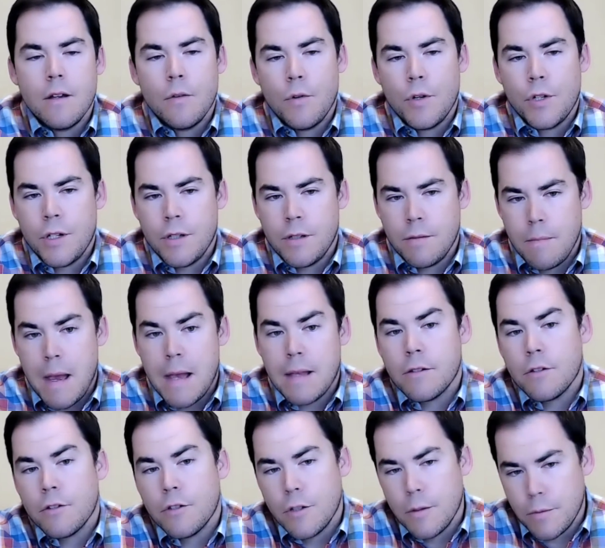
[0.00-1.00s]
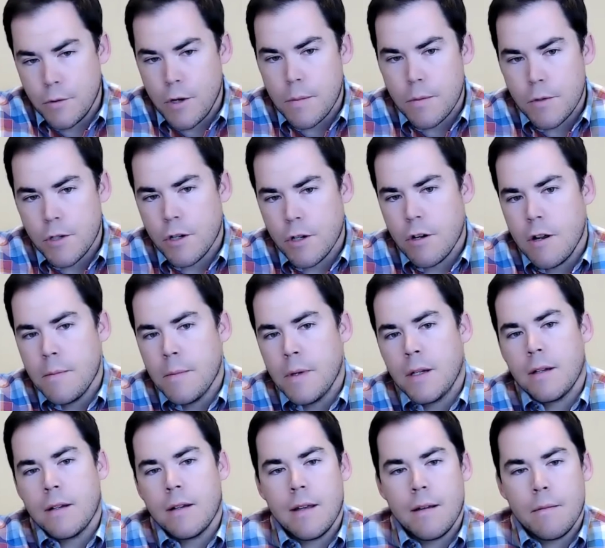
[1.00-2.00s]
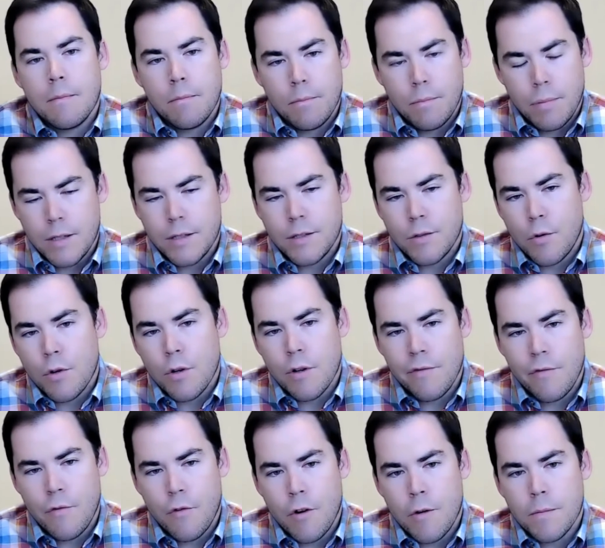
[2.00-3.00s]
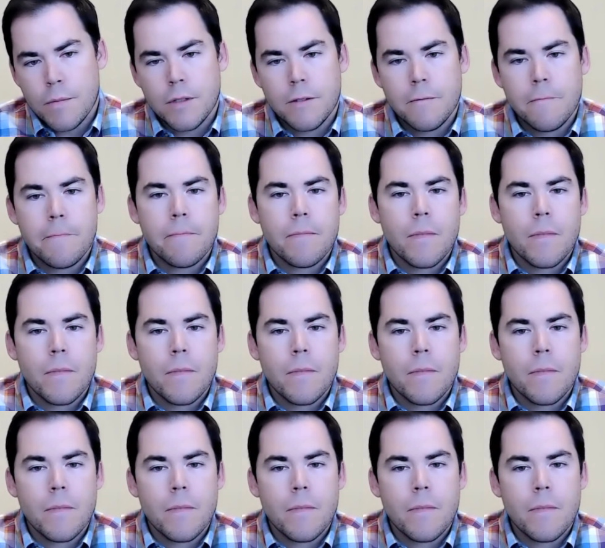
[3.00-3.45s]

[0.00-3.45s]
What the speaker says: which is Master Subscription Agreement plus order forms